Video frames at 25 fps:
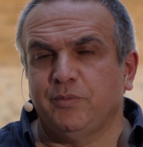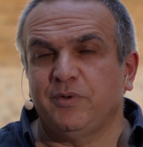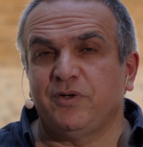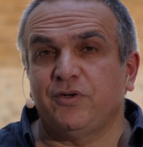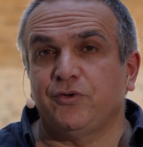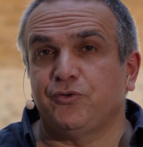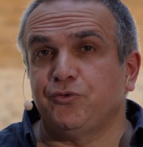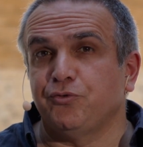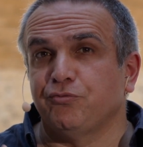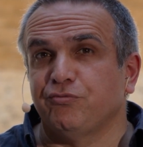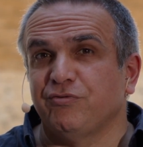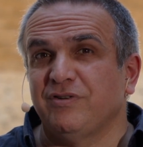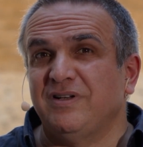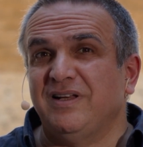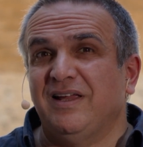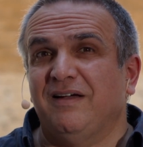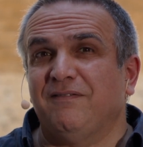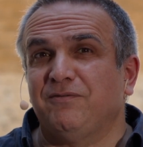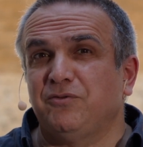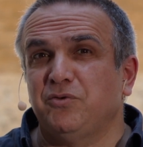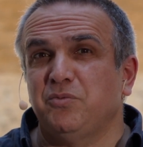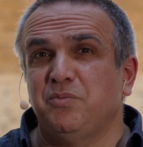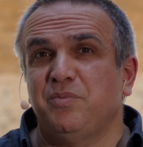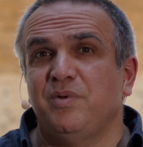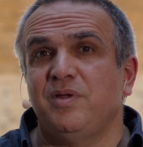because you really
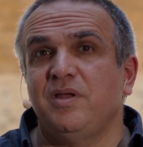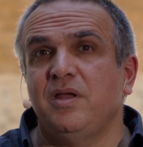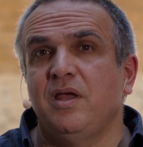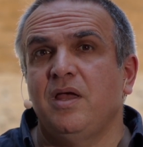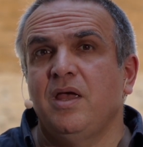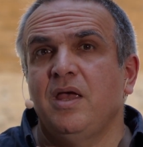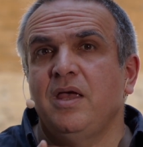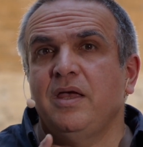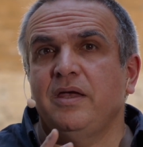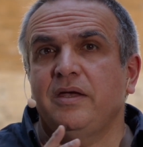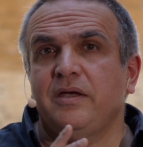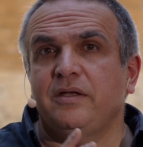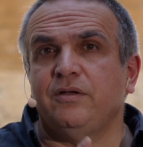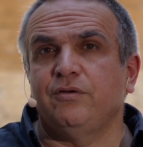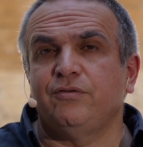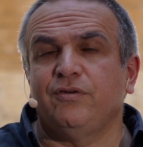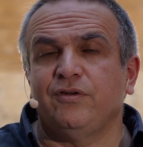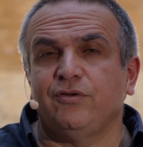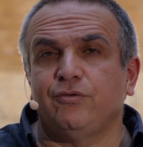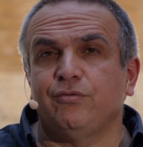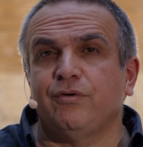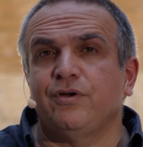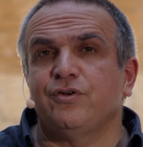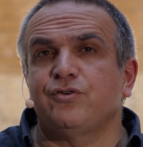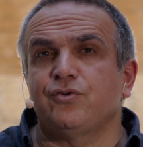have to be in a
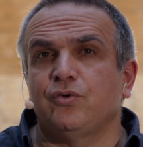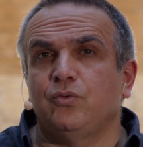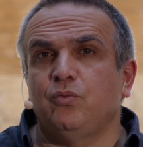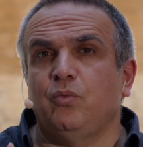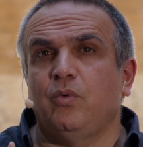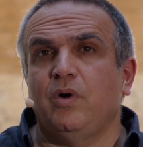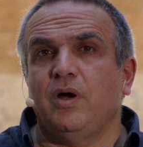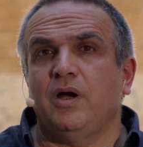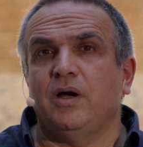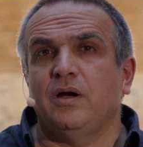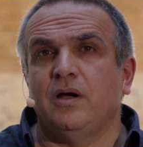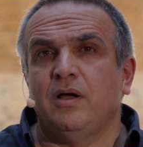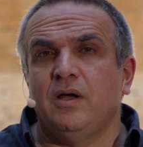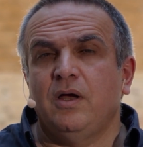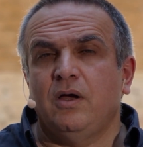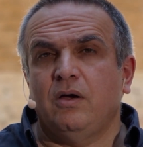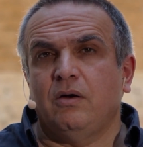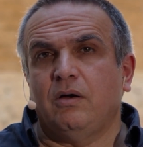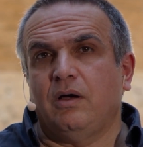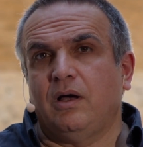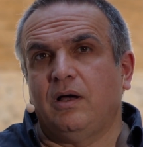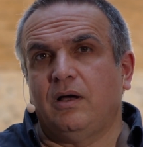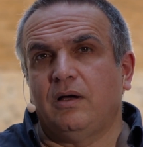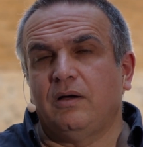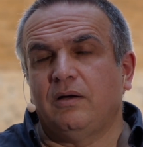situation where
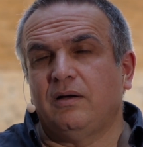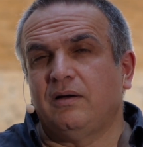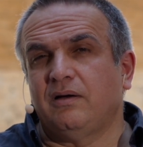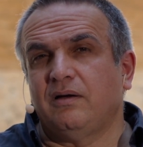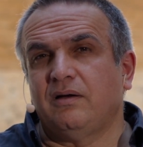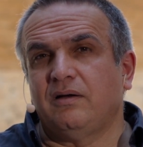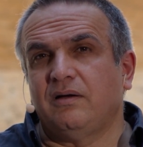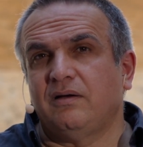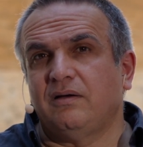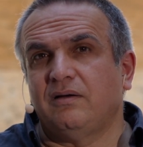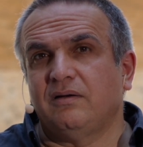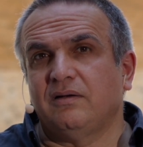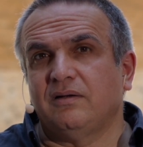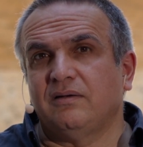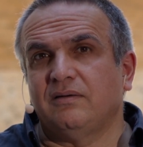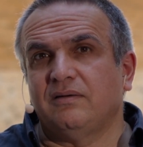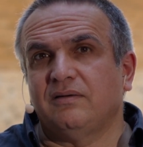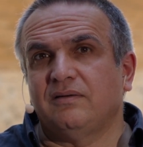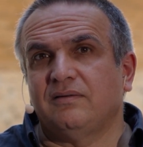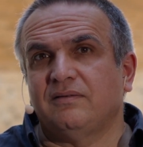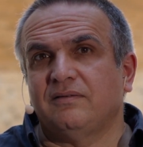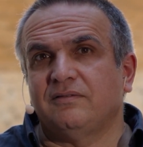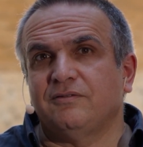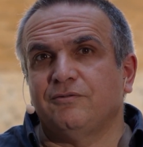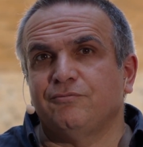
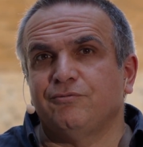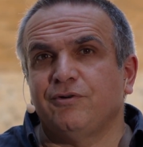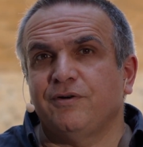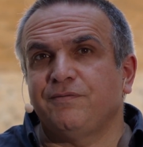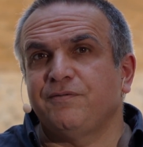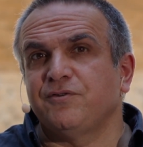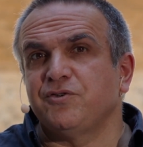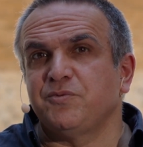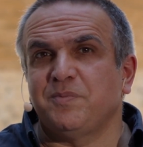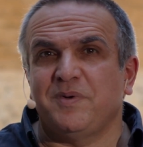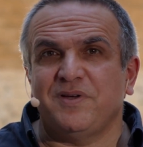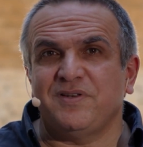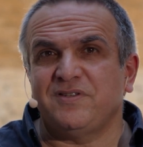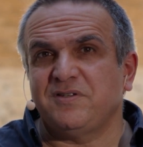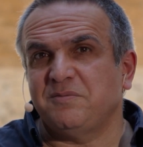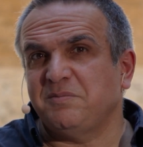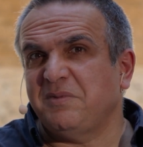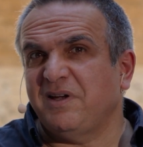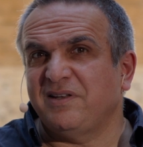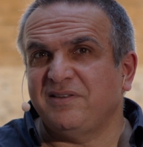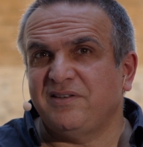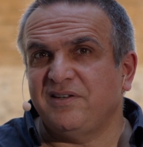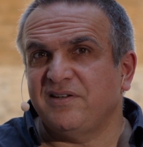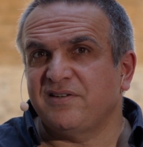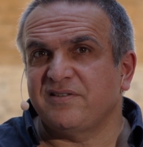reference-based
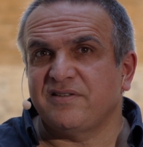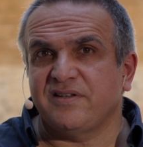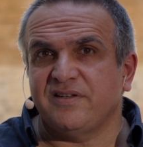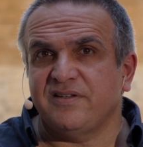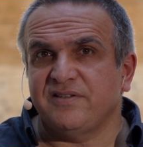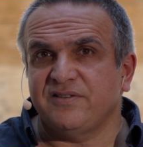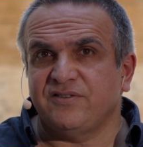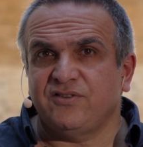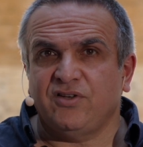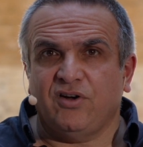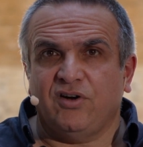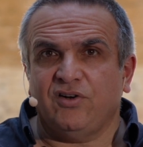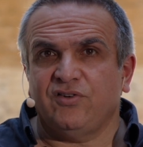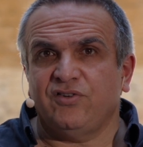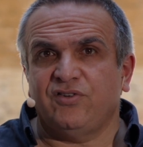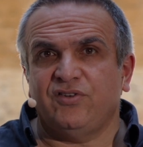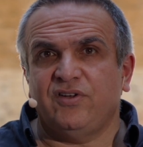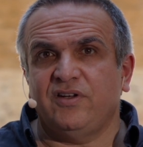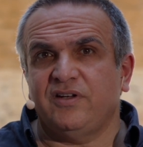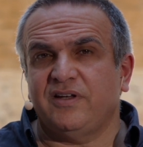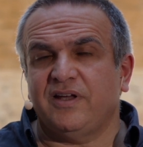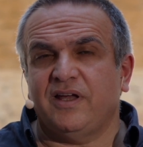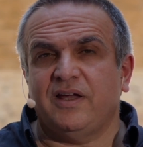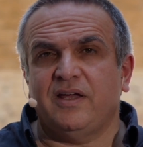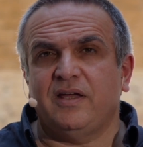semantics is
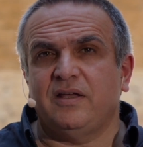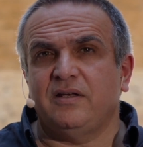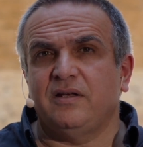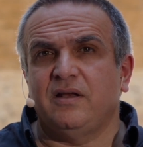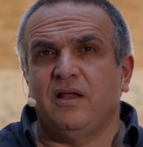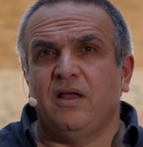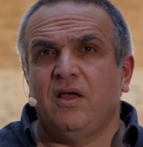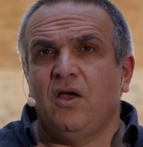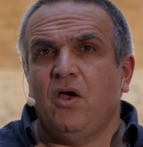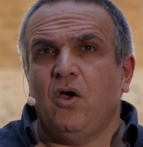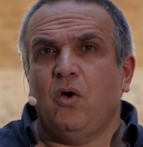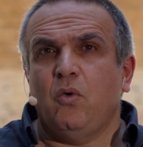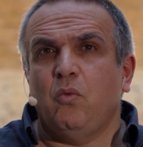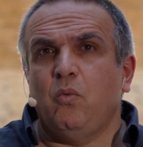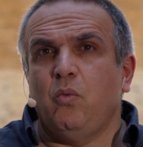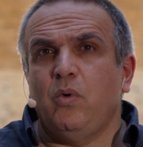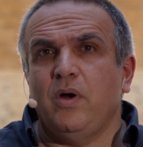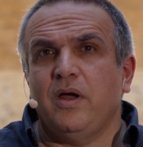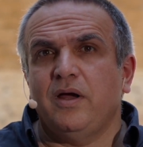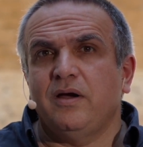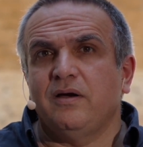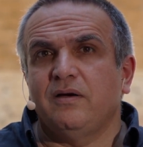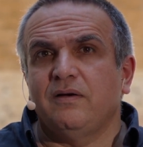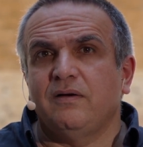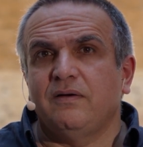toxic and
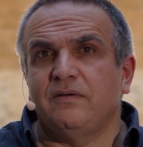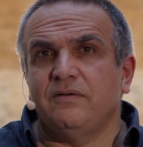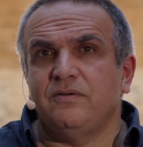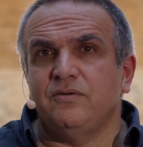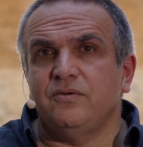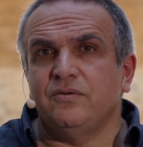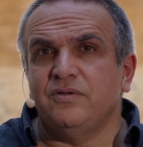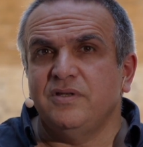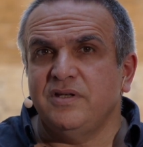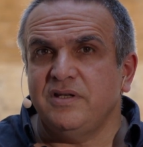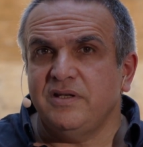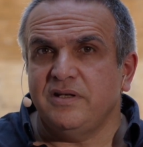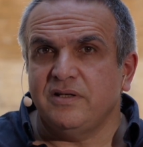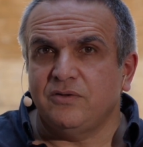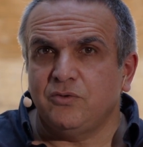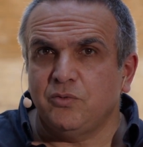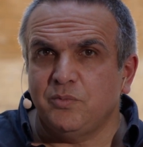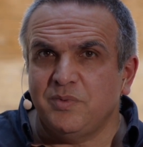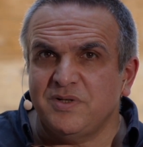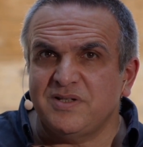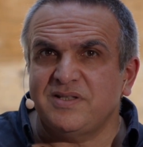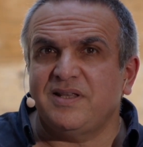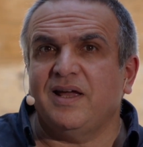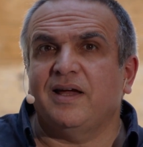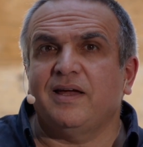where you need it to
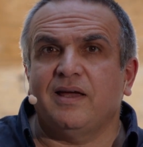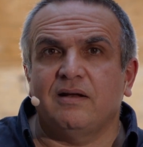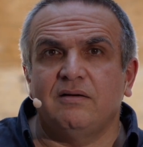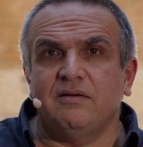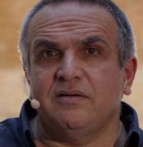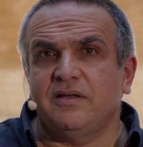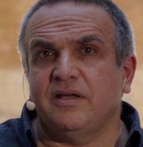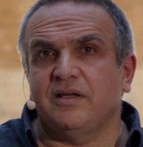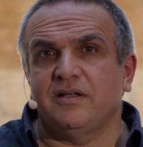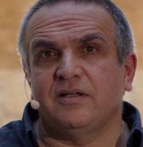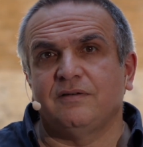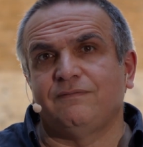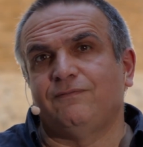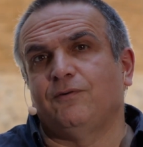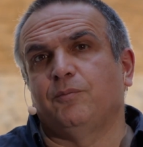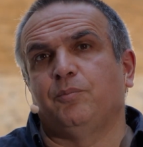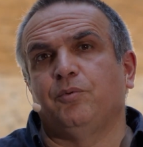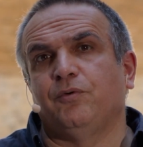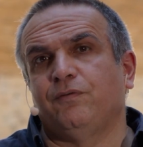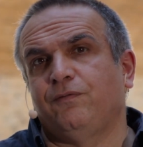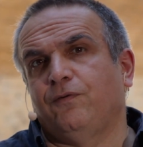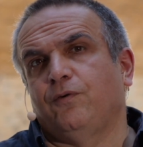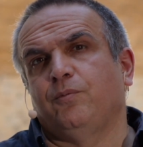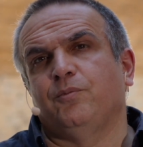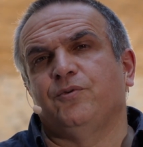be stack allocated for
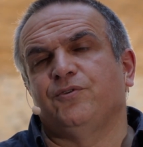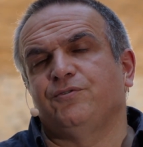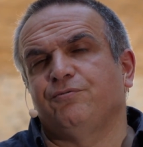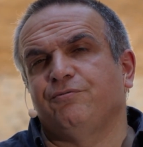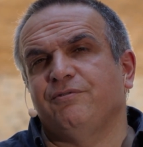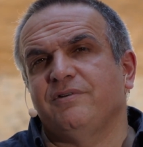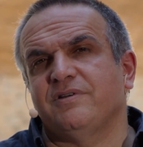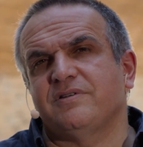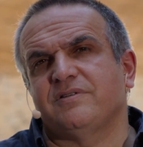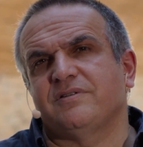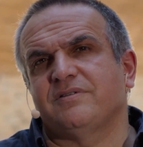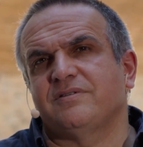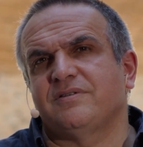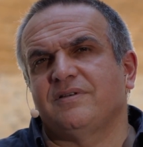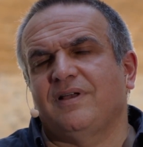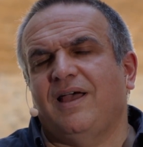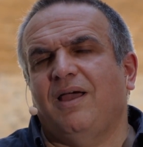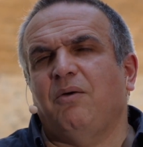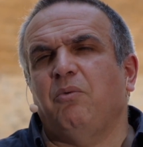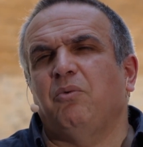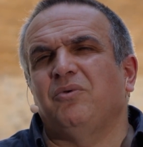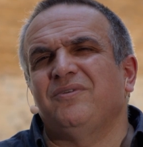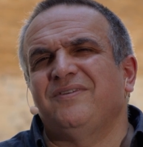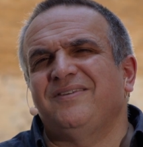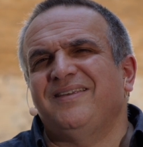performance reasons.
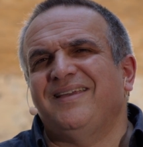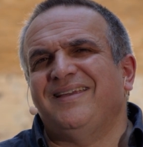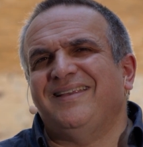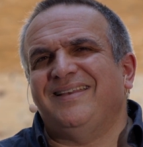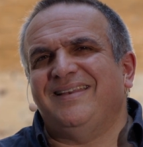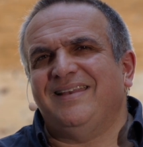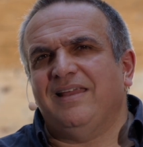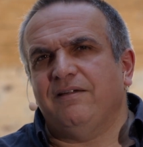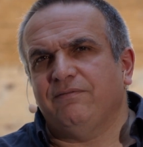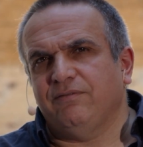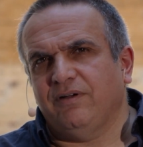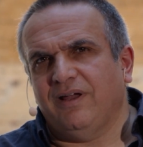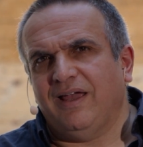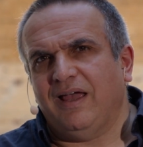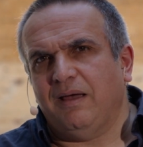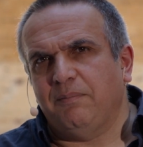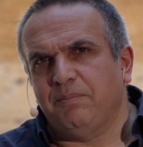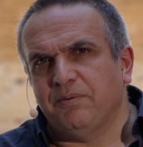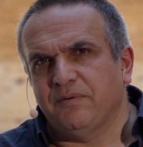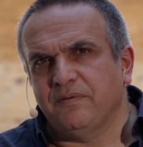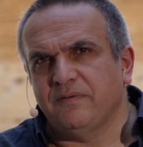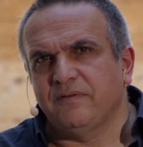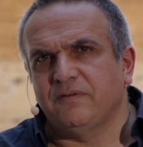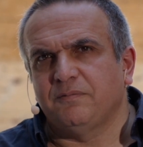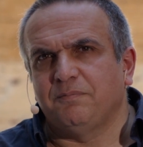I won't say it never
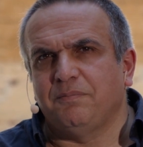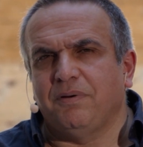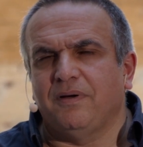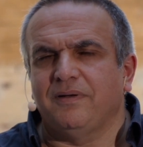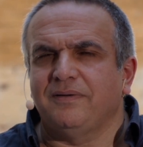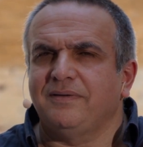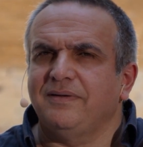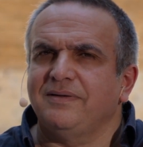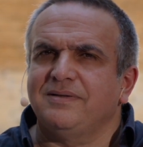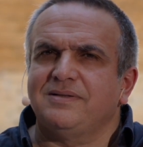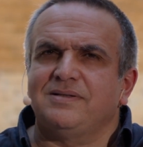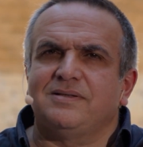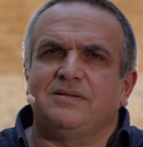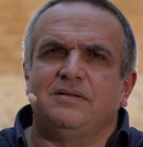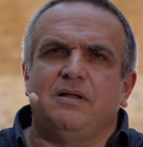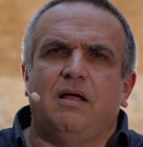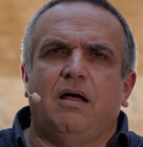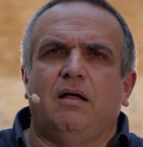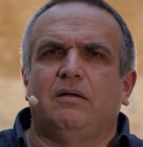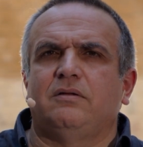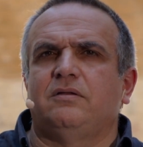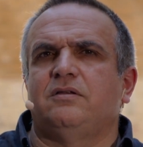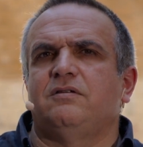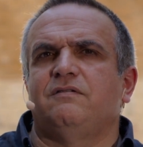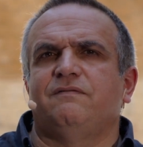happens, but it's
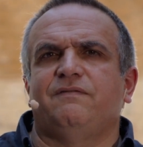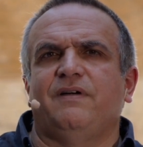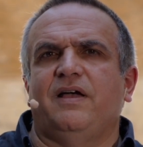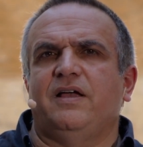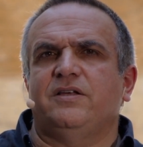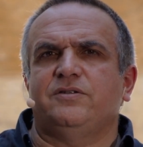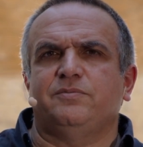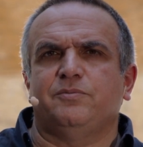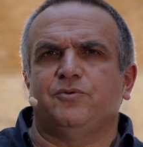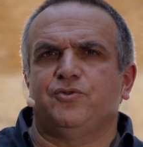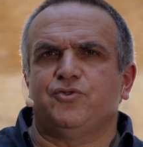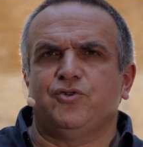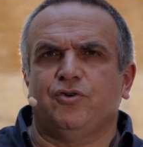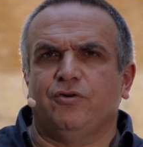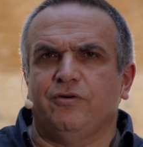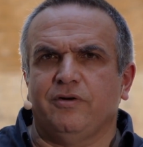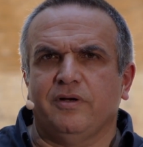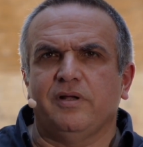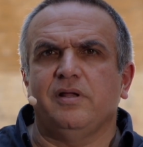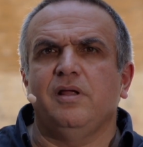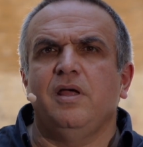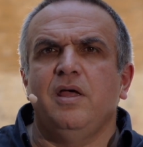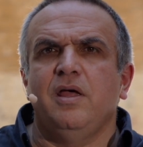not the vast majority.